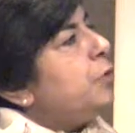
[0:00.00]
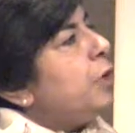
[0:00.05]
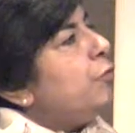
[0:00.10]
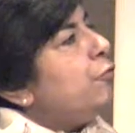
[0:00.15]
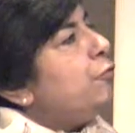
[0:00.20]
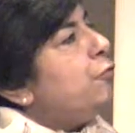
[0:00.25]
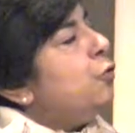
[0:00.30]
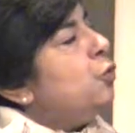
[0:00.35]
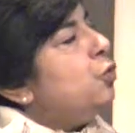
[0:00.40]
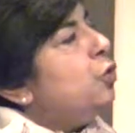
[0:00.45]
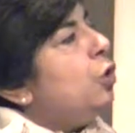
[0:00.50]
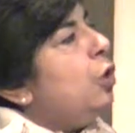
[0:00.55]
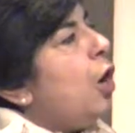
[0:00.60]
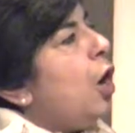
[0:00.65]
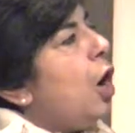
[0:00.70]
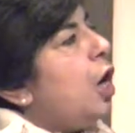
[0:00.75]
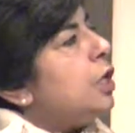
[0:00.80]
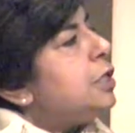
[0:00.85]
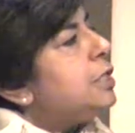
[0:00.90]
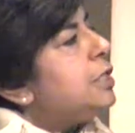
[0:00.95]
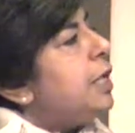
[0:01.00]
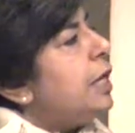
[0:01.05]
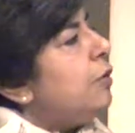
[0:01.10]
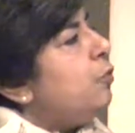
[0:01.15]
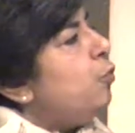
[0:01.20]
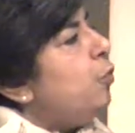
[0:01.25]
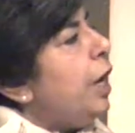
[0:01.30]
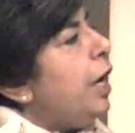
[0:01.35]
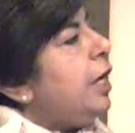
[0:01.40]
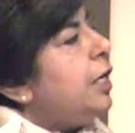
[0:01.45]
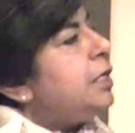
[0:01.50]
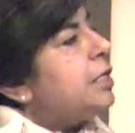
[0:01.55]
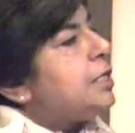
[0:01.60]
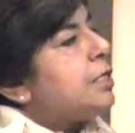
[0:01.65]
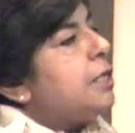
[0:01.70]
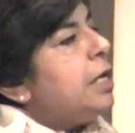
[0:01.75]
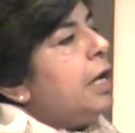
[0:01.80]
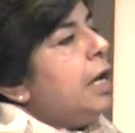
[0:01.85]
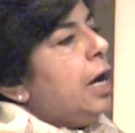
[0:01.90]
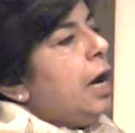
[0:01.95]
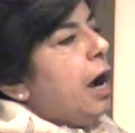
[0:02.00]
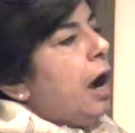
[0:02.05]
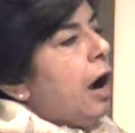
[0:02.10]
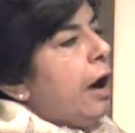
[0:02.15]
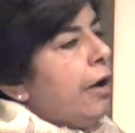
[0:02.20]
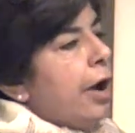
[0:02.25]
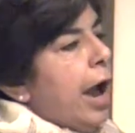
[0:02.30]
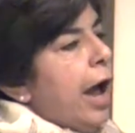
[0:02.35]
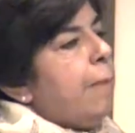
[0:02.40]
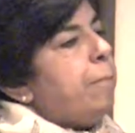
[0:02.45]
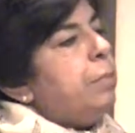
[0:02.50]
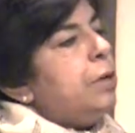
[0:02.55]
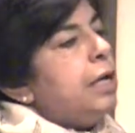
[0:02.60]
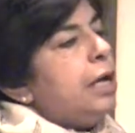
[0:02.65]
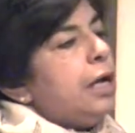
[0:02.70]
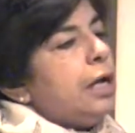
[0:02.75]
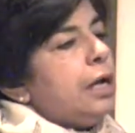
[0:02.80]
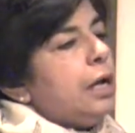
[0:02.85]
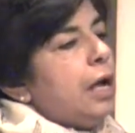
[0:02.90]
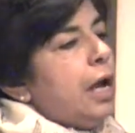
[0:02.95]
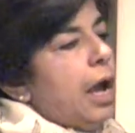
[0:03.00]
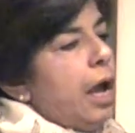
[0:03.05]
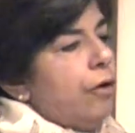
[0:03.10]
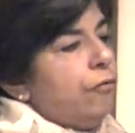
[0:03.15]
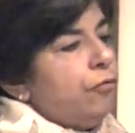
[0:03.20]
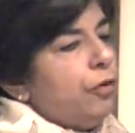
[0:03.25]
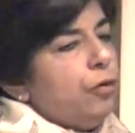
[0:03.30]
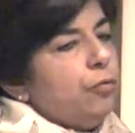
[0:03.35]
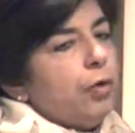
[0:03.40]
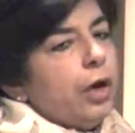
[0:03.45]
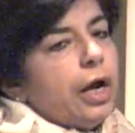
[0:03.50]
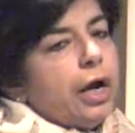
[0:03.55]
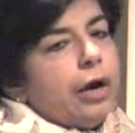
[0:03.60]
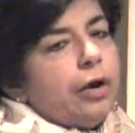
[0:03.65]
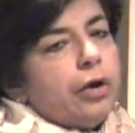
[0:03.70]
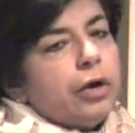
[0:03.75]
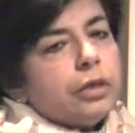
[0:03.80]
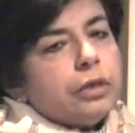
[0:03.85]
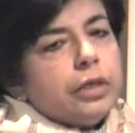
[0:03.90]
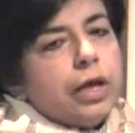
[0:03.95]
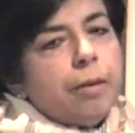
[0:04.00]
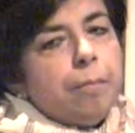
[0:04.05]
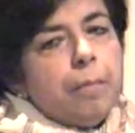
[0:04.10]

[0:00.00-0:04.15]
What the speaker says: food loss and waste are happening everywhere. They're